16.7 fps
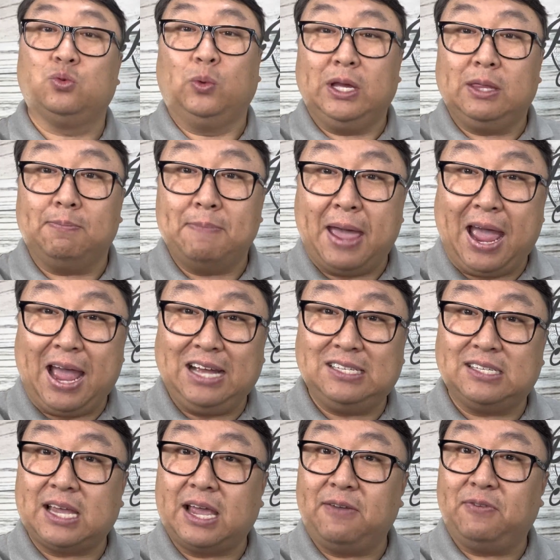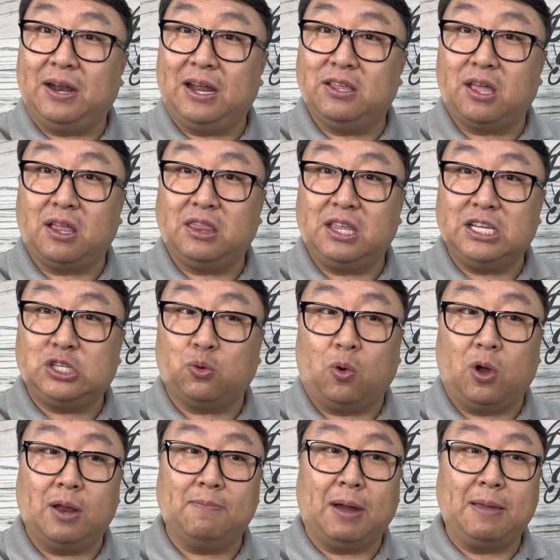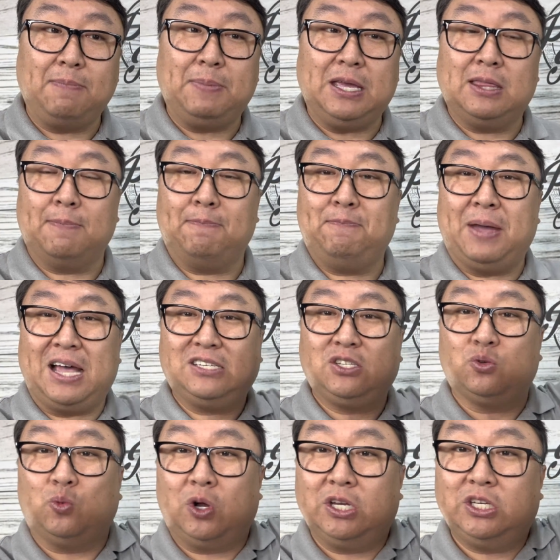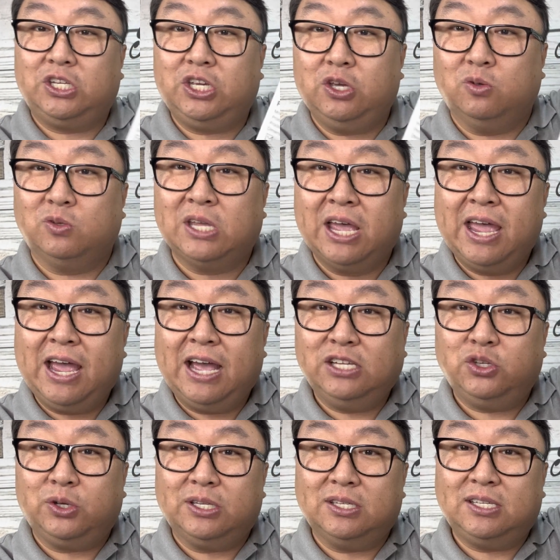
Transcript: with MagSafe, and I thought this one might be the best one to use. As you can